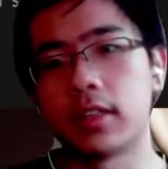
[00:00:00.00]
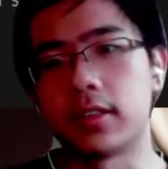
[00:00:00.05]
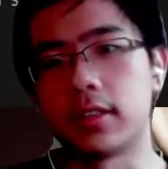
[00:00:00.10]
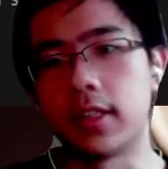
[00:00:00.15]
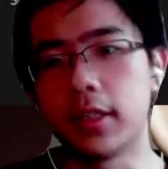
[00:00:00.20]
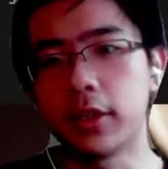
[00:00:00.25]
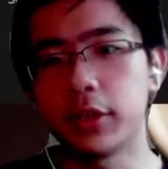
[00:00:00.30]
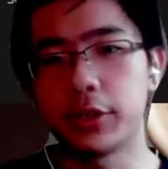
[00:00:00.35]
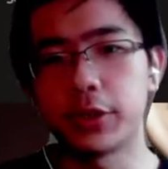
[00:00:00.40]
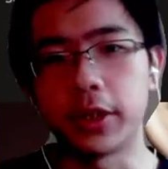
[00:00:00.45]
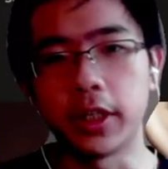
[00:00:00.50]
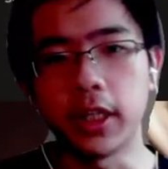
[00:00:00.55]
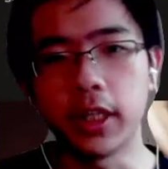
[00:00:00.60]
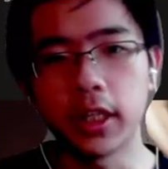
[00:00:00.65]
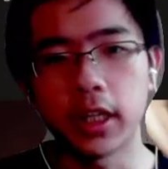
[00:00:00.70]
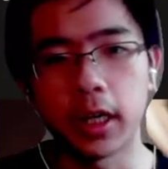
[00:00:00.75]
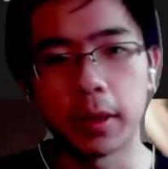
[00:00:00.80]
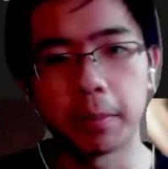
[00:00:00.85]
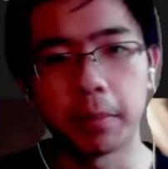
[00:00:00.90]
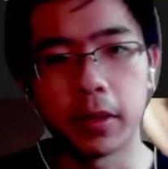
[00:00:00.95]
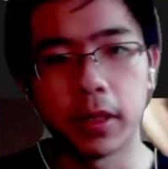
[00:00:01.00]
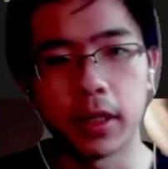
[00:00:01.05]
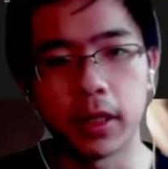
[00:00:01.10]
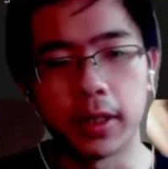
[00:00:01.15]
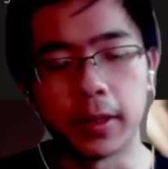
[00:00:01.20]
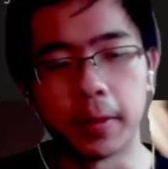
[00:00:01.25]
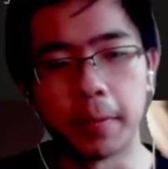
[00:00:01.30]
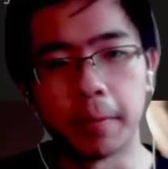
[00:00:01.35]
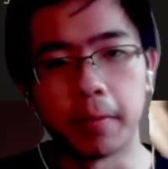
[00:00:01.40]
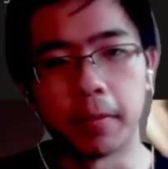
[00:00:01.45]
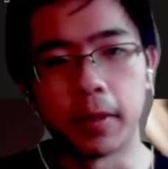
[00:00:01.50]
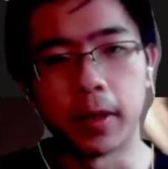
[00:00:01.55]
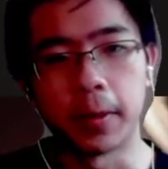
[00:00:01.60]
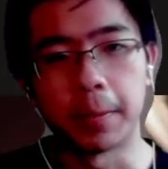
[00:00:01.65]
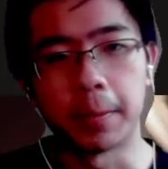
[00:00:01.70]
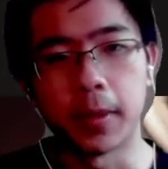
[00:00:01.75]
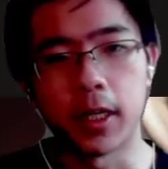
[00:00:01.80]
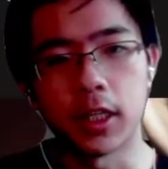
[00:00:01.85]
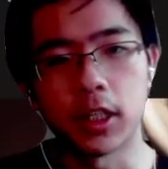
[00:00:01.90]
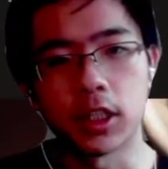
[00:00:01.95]
day 3, I played my
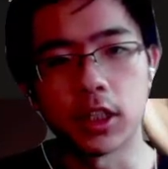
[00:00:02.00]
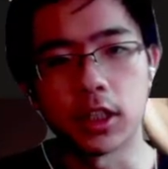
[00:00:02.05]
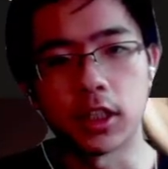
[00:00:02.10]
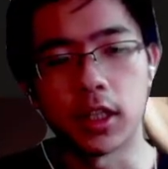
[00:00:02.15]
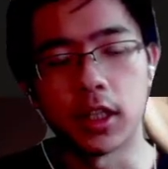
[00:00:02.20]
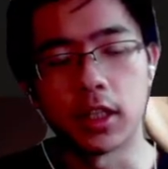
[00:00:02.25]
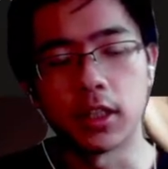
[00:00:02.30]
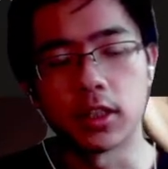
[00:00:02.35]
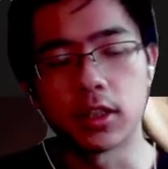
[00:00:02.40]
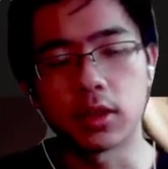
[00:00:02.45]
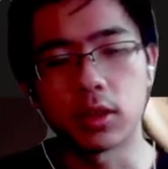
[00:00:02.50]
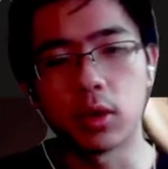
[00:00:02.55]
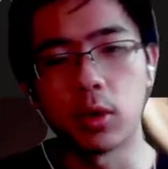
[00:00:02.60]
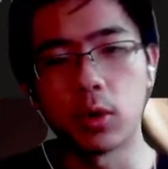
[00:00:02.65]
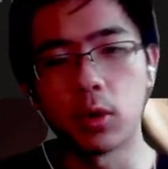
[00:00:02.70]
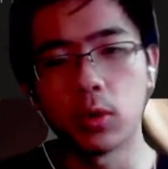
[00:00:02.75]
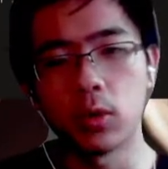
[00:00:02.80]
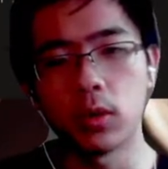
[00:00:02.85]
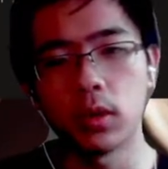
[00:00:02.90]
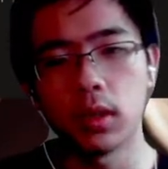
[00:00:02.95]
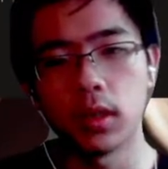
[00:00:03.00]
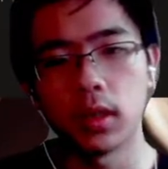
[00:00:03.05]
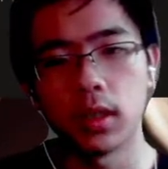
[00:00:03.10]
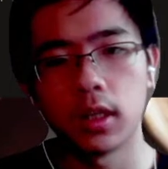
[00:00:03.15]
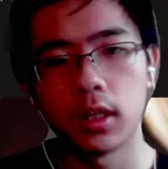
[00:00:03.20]
match against Cole,